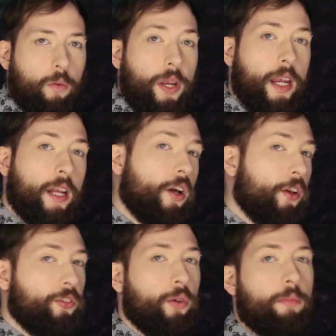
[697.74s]
We can
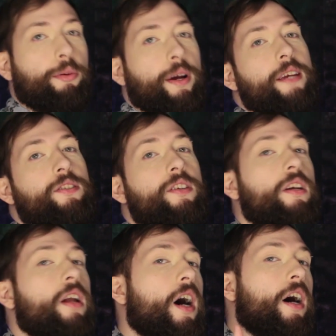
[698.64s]
also embrace
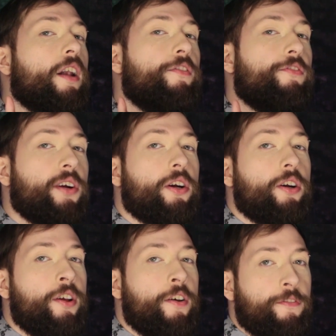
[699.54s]

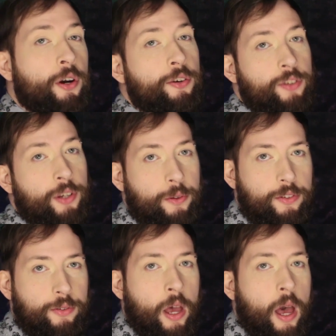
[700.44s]
non-furred
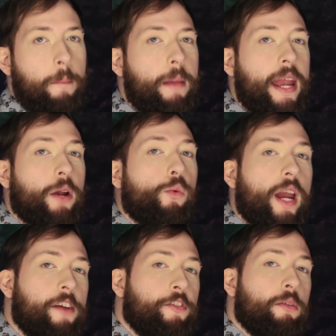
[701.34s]
fursuits, make
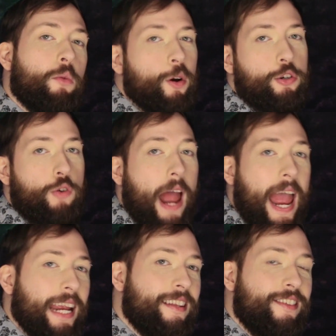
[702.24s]
way for more
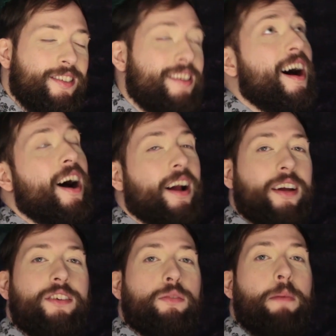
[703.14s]
dragons,
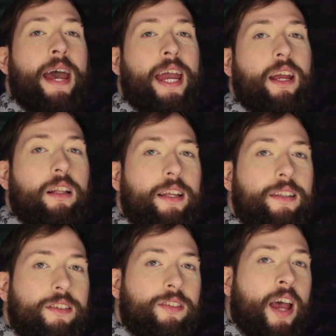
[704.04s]
nagas,
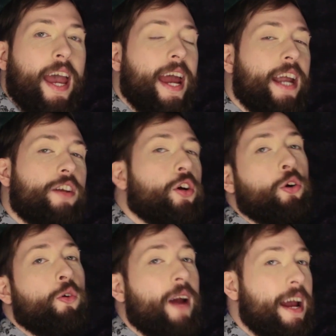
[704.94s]
pangolins, and
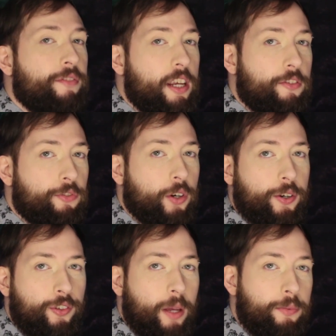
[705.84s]
crafty
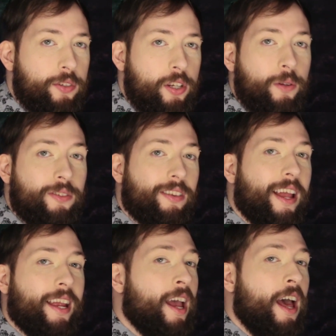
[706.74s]
fur substitutes
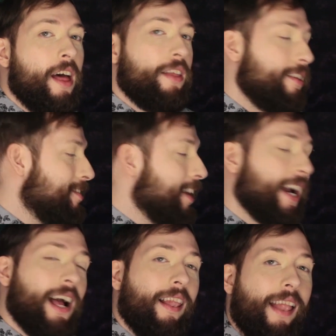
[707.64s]
like this
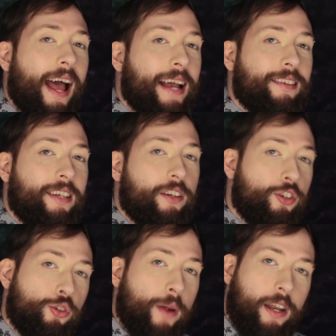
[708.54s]
classic
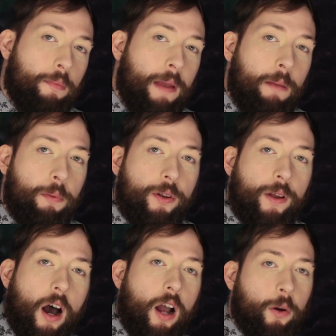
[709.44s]
shredded paper
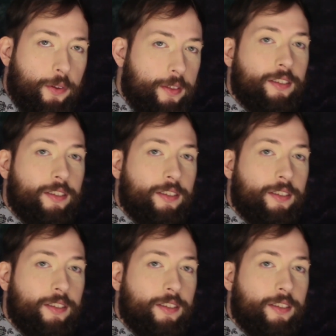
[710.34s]
dog or